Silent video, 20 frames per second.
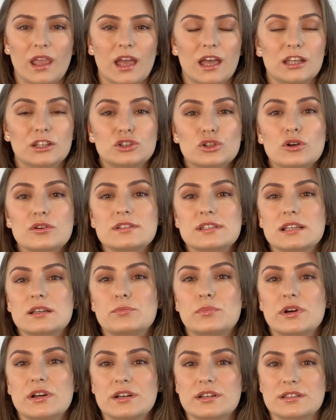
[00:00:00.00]
A
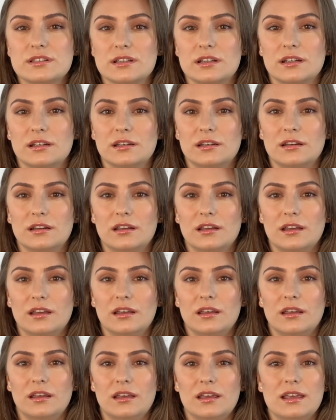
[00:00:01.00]
toxic person
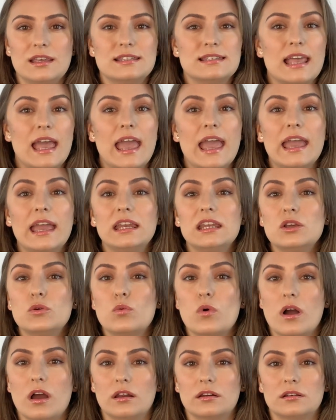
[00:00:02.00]
is
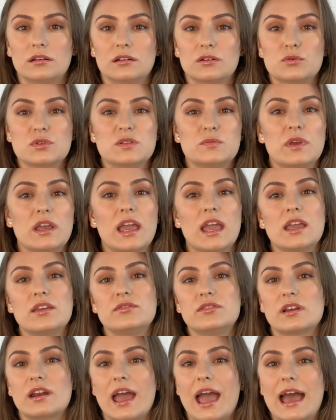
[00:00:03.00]
anyone whose
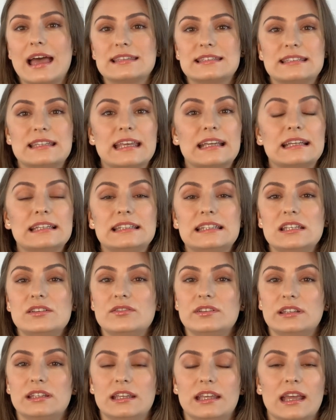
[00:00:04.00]
behavior adds
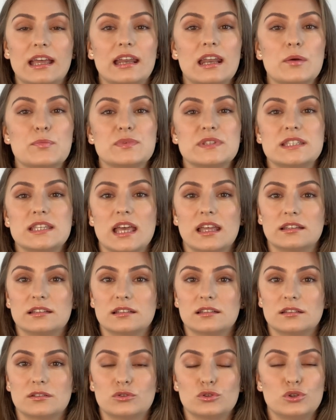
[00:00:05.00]
negativity and upset
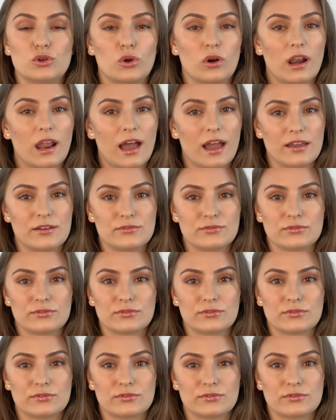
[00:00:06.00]
to your life.